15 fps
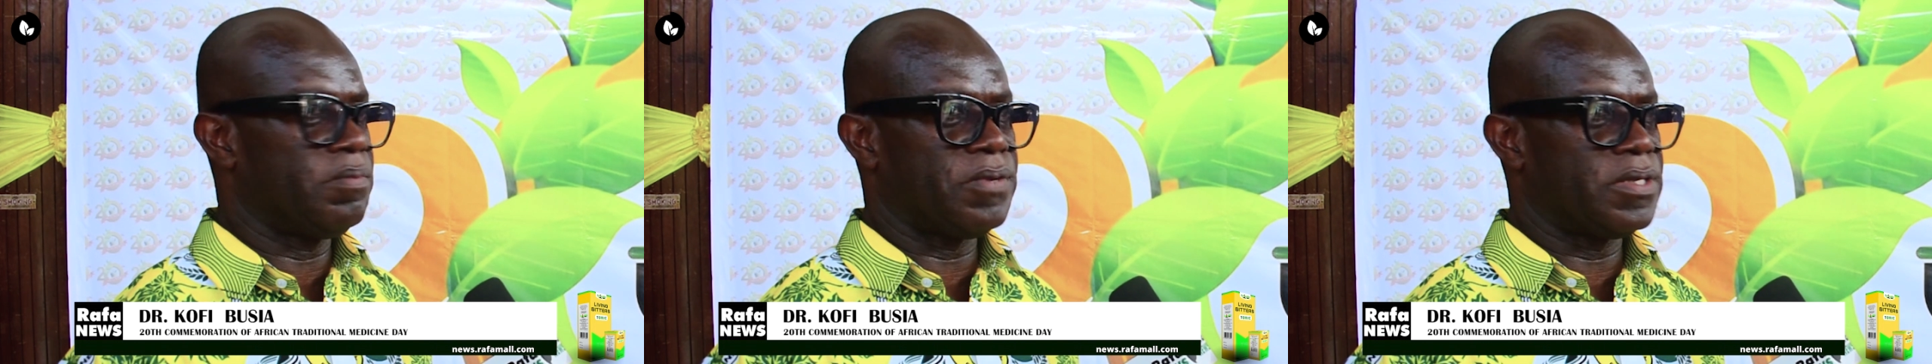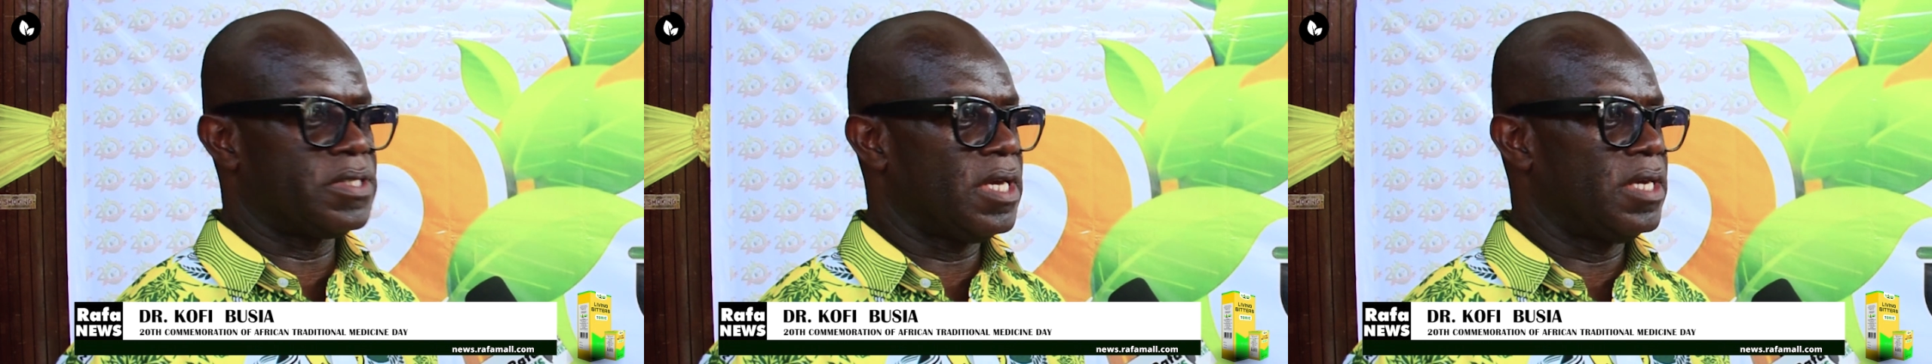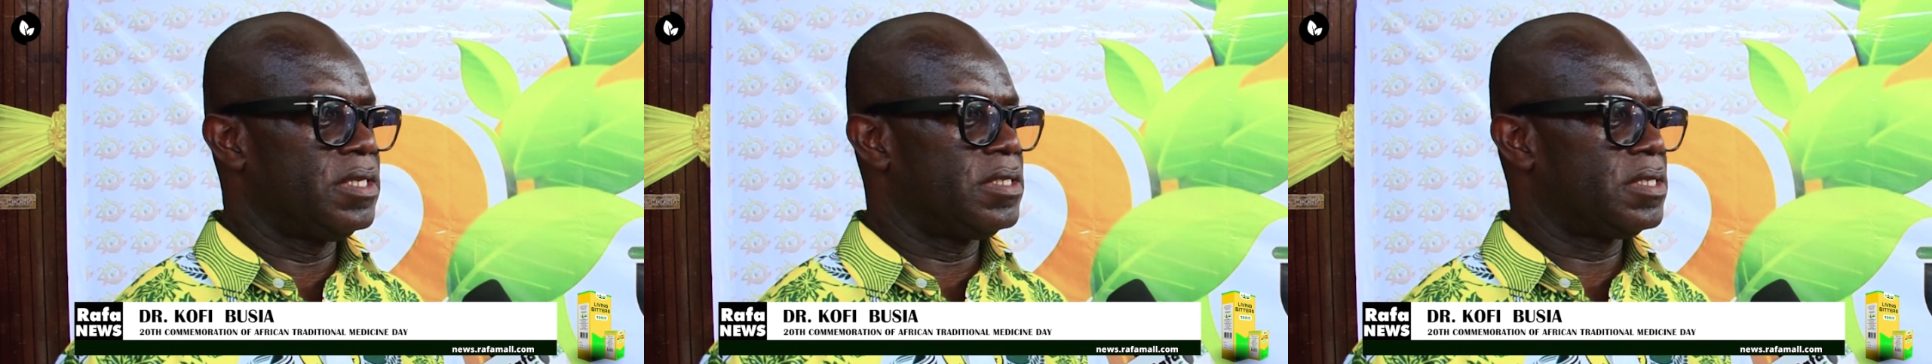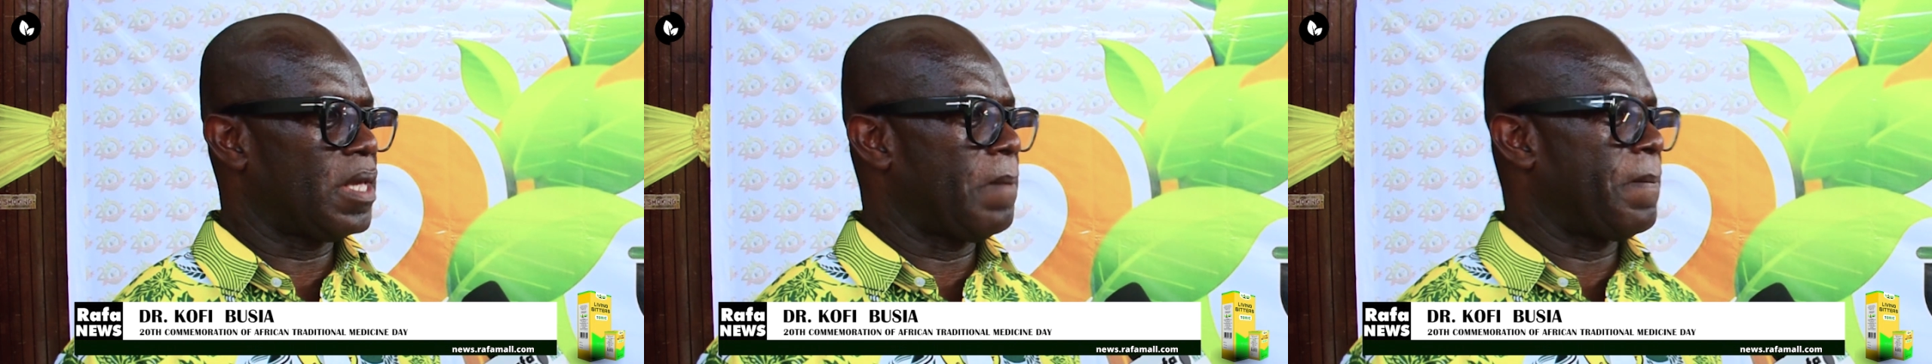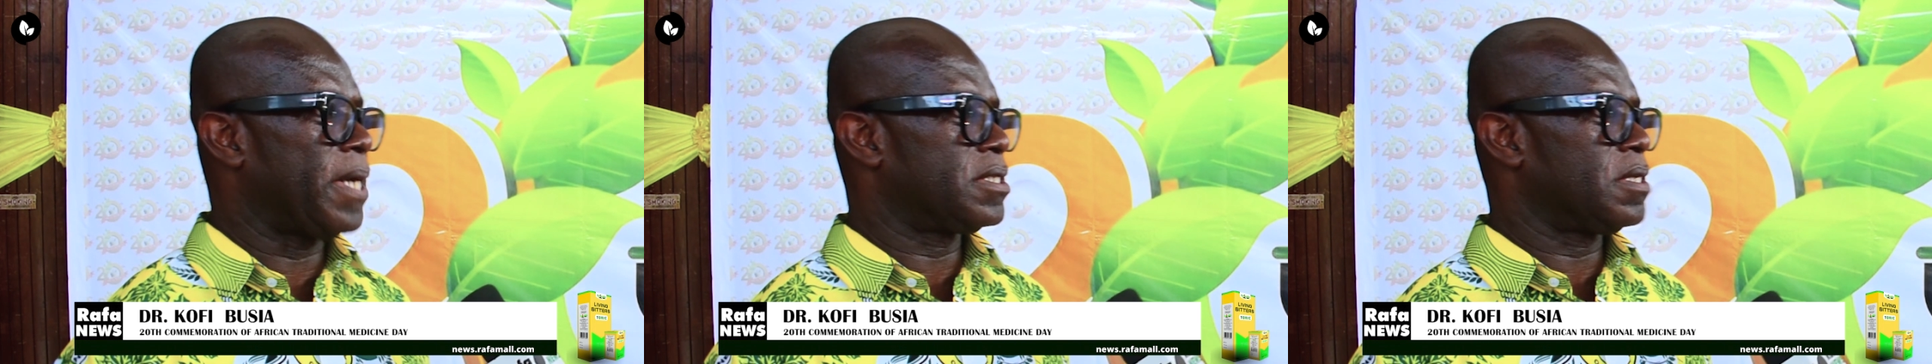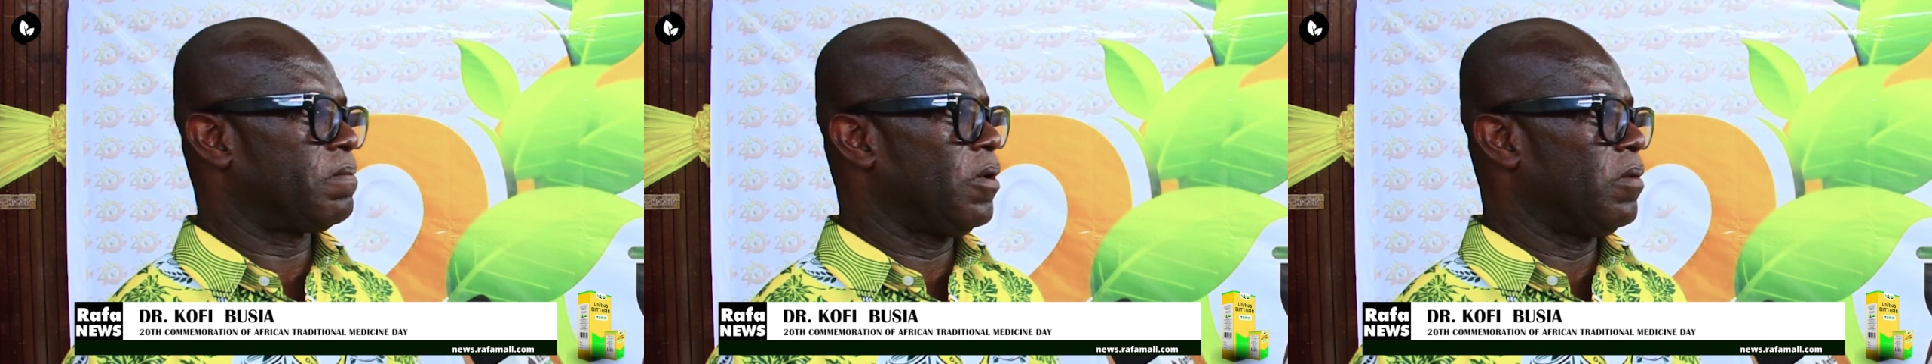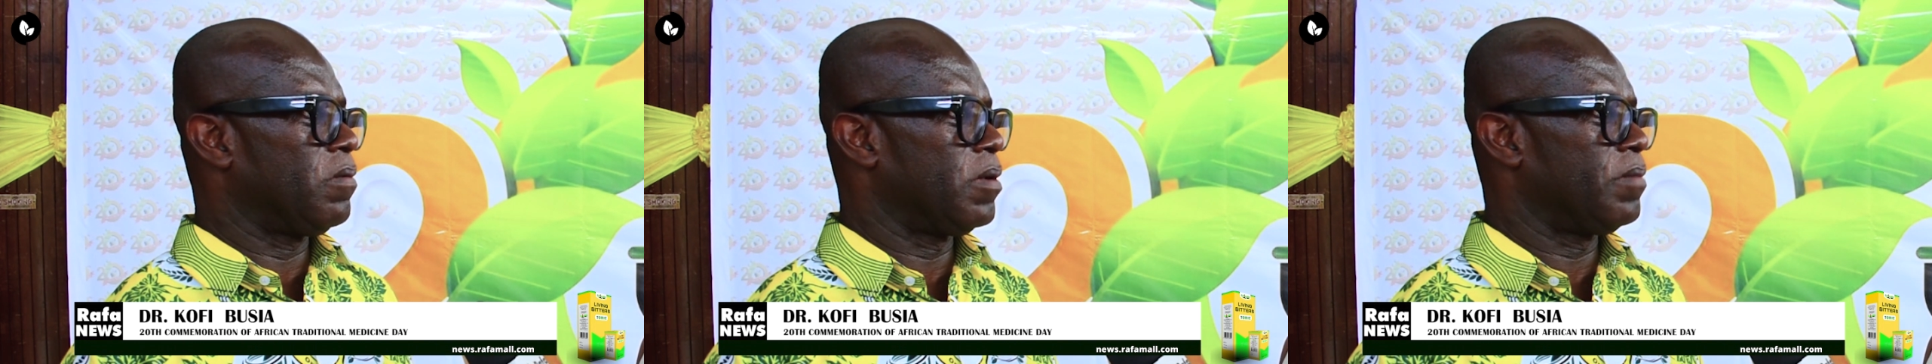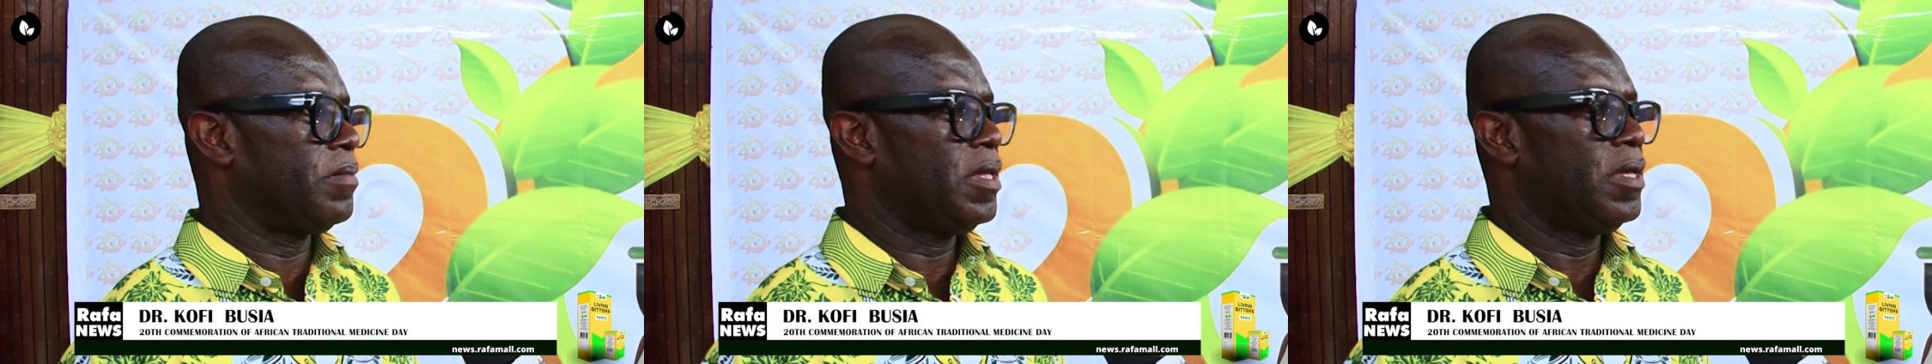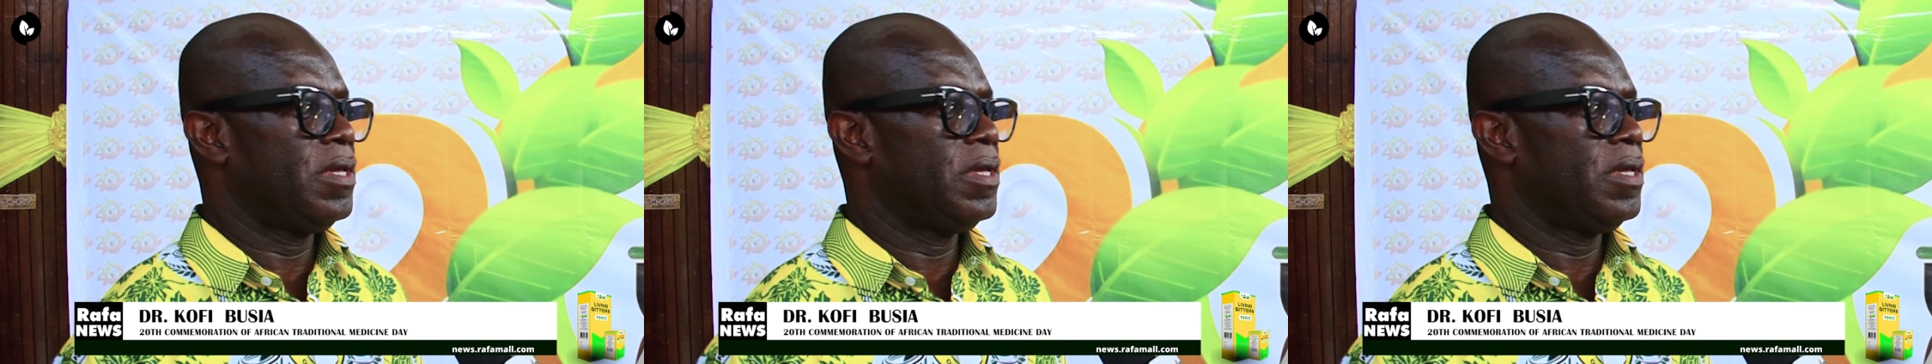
presents a hepatic problem,